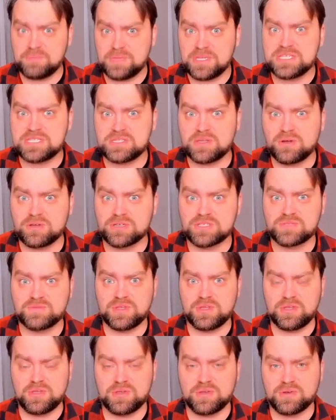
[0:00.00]
peace talks
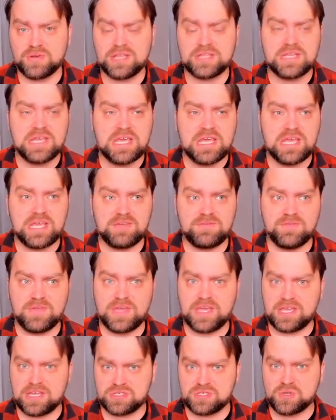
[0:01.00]
with Ukraine if
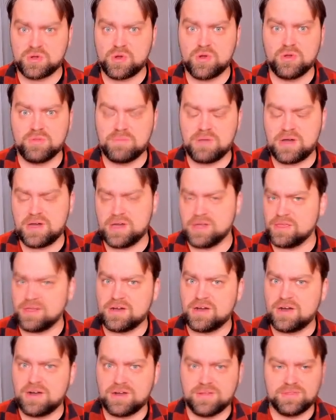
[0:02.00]
we controlled
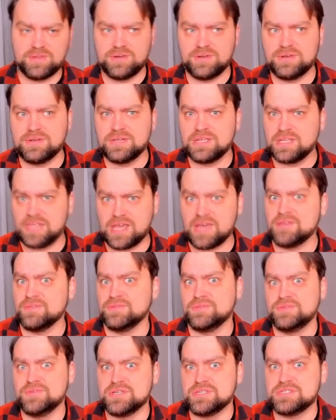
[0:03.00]
by other
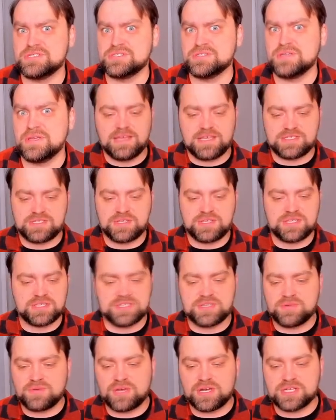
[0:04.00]
countries? As you can
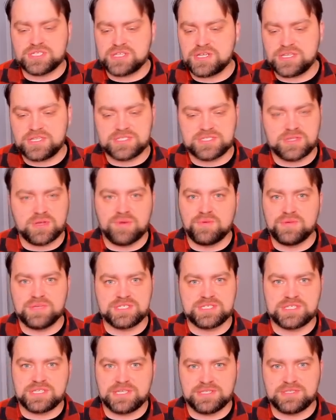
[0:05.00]
see, Russia is
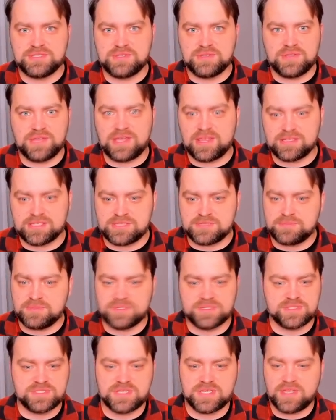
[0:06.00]
always into the
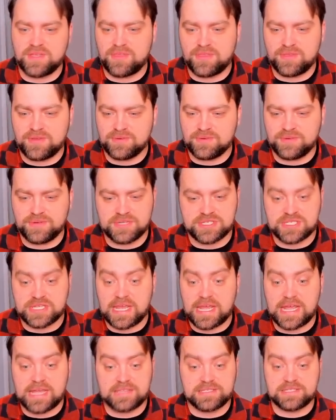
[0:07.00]
conspiracy
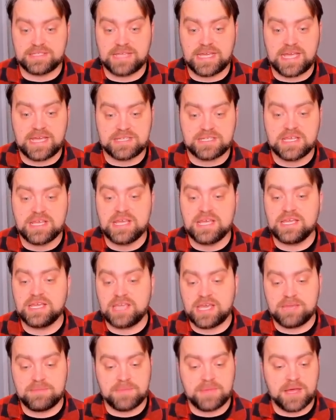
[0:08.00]
theories, and that
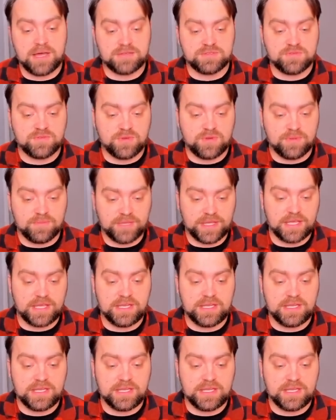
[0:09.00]
came out from the